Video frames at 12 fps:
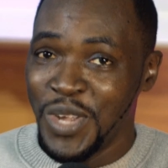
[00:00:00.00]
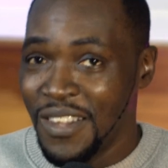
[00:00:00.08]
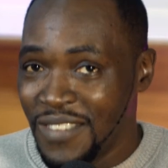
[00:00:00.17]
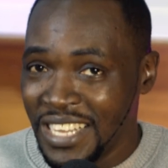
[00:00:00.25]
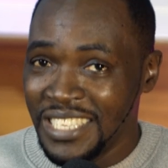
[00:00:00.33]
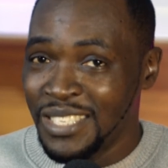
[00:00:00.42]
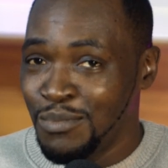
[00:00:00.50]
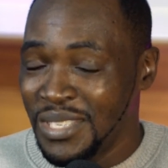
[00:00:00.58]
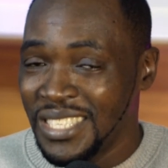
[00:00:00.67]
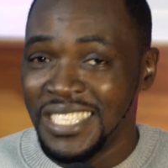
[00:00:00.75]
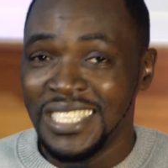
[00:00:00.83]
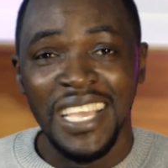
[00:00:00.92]
rival his
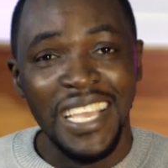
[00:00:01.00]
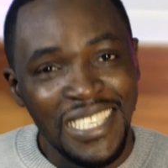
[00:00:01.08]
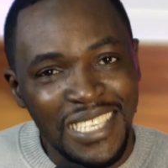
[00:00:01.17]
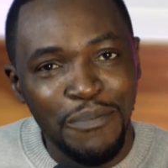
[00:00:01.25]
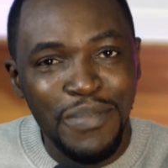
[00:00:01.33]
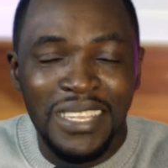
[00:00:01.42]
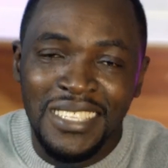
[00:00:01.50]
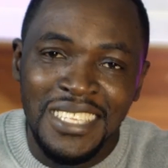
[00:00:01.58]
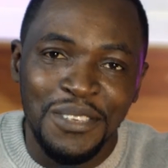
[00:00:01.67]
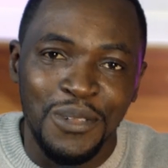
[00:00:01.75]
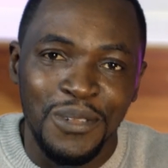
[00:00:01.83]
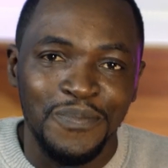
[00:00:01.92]
business, it's a big
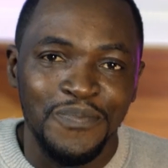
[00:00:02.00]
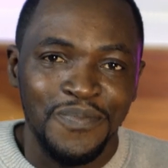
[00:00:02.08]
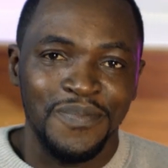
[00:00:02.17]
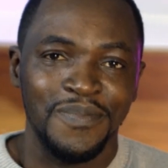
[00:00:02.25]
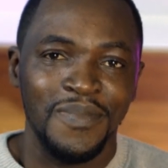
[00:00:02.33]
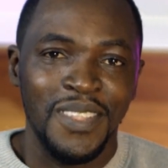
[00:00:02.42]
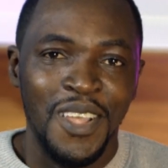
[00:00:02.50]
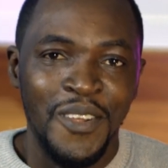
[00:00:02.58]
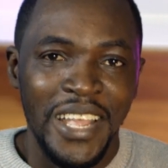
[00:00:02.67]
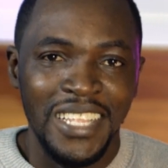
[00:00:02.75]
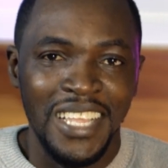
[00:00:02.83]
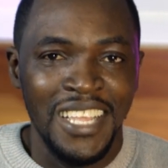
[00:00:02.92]
deal,
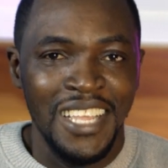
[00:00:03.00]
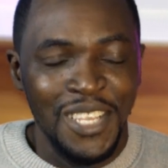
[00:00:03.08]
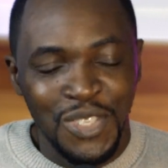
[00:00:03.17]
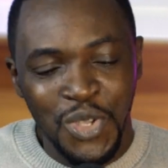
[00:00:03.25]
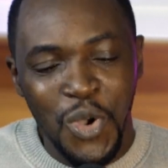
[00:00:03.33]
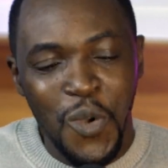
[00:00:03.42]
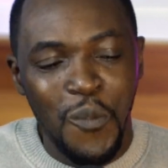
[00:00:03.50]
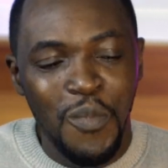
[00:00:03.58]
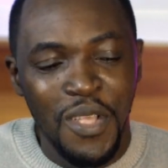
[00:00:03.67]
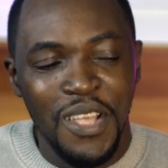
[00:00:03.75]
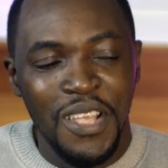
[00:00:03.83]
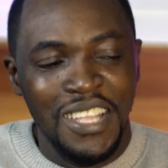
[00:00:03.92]
all right?
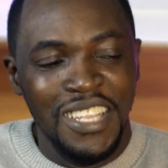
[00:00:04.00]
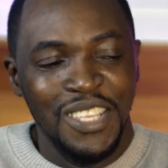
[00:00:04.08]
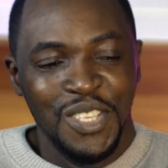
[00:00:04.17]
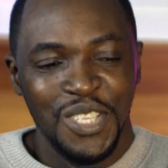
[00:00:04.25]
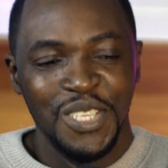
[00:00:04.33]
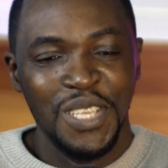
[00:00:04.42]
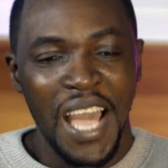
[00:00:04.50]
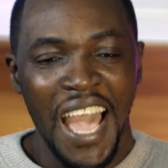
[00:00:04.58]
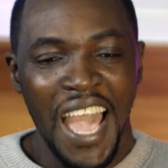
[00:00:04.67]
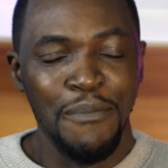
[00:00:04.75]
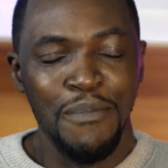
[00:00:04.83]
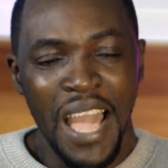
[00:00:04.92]
So
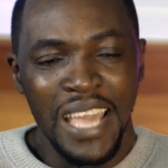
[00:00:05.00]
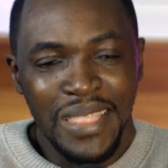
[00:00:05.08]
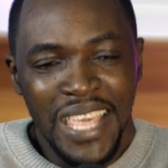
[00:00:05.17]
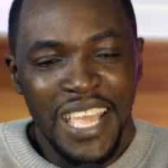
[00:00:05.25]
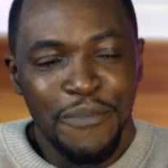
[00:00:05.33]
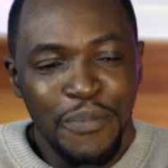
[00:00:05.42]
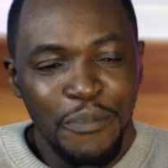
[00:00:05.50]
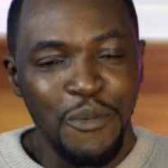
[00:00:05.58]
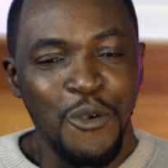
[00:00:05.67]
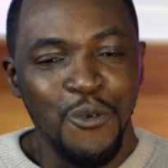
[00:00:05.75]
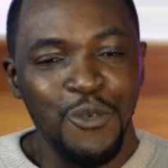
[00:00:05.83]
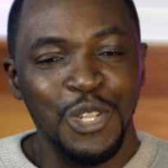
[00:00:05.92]
I think
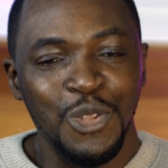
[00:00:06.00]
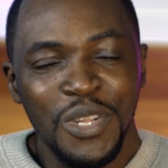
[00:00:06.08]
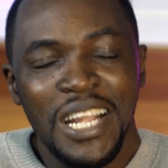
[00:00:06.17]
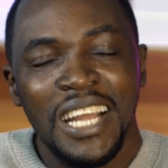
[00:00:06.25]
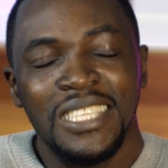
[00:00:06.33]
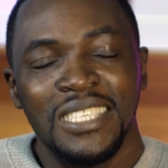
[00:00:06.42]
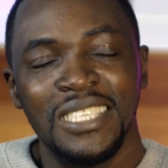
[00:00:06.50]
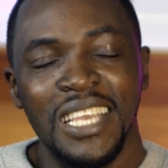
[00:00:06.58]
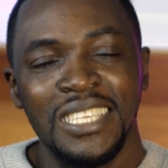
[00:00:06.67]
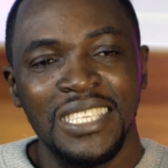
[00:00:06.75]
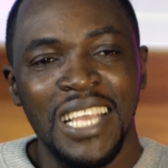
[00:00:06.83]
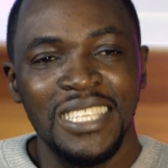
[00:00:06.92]
people would look at
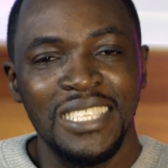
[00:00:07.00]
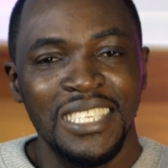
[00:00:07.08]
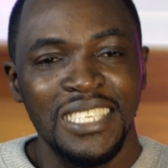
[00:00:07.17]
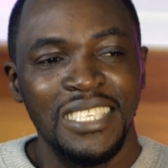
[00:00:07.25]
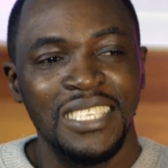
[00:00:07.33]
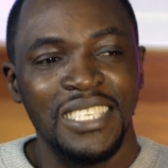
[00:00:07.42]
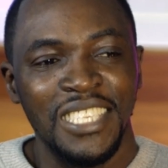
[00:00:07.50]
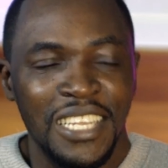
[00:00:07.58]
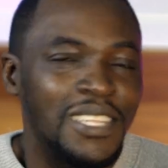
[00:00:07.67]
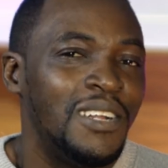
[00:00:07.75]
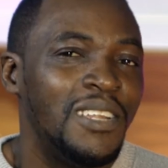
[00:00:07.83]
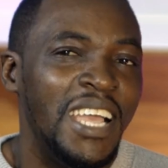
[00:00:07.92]
Scanty's
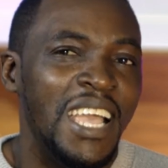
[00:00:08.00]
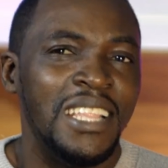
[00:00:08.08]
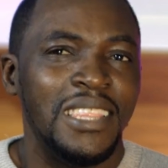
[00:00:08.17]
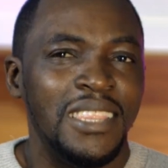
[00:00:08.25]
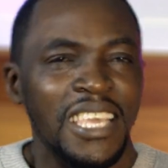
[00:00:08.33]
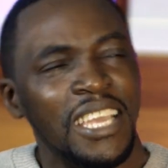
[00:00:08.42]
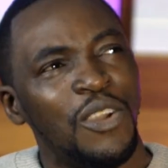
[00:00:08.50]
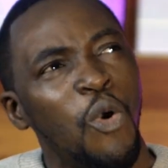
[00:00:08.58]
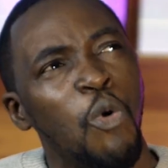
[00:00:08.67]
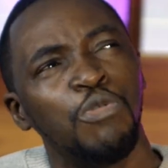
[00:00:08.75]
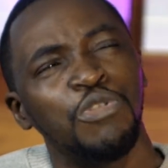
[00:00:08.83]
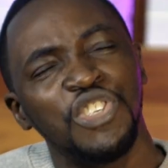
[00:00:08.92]
channel and think,
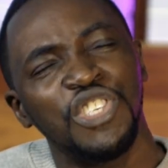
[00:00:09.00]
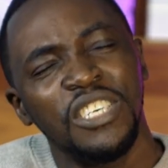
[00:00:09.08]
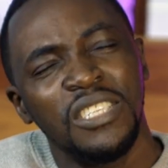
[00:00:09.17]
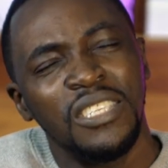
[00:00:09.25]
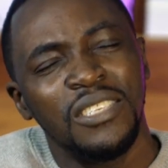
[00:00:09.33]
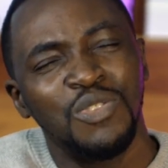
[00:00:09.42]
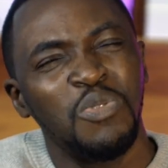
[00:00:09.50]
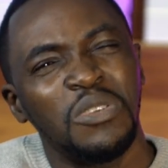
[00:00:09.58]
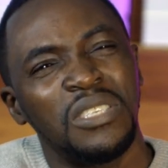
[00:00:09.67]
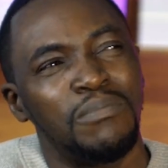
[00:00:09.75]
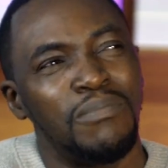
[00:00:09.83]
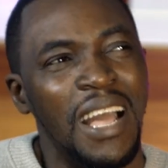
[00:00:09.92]
oh, Kojo Sheldon is
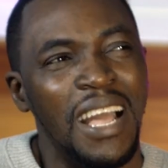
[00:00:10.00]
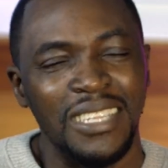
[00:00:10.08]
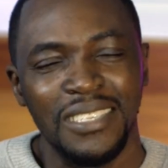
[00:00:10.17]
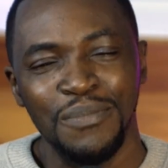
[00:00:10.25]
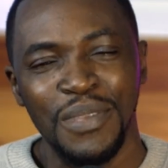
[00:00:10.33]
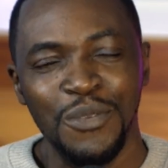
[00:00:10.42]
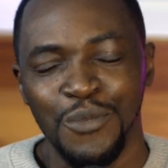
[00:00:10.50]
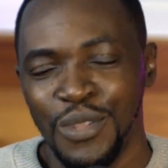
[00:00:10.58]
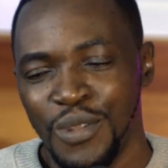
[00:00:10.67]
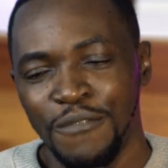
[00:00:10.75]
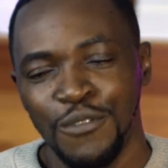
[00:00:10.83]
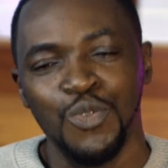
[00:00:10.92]
not smart. I
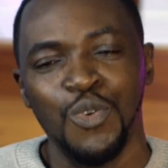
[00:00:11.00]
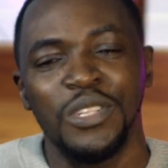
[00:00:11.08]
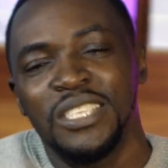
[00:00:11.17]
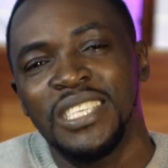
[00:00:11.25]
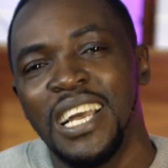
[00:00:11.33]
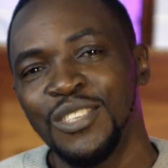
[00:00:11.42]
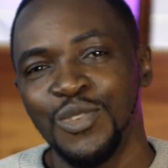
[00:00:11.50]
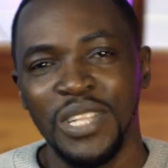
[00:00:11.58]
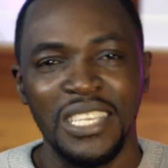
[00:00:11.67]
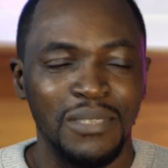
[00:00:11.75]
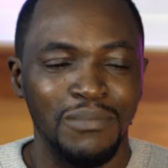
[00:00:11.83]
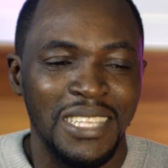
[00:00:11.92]
mean, after all, this guy is
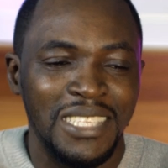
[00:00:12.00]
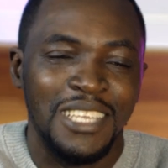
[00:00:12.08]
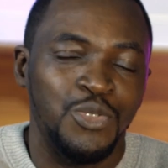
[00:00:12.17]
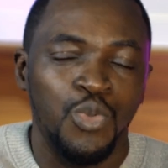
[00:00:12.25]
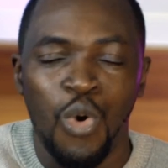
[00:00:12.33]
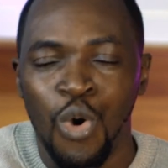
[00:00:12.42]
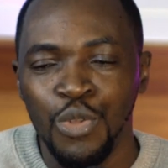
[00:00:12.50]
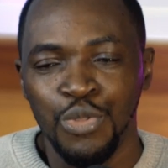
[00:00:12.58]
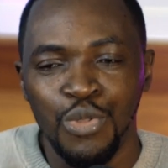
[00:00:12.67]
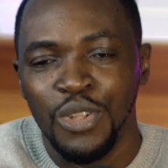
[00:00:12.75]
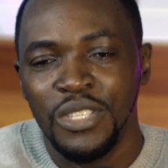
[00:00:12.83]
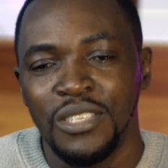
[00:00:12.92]
not as smart as we all
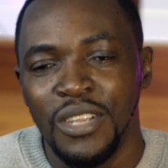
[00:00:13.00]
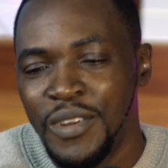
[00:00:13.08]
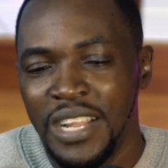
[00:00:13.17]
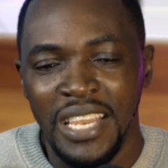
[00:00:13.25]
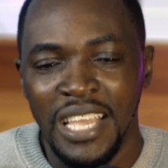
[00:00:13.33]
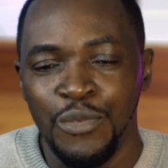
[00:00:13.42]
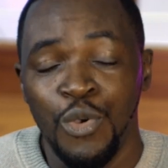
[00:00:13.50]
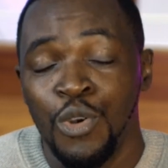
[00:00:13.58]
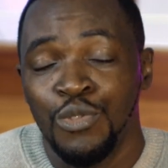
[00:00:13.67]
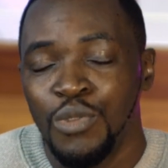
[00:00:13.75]
thought, all right? Like,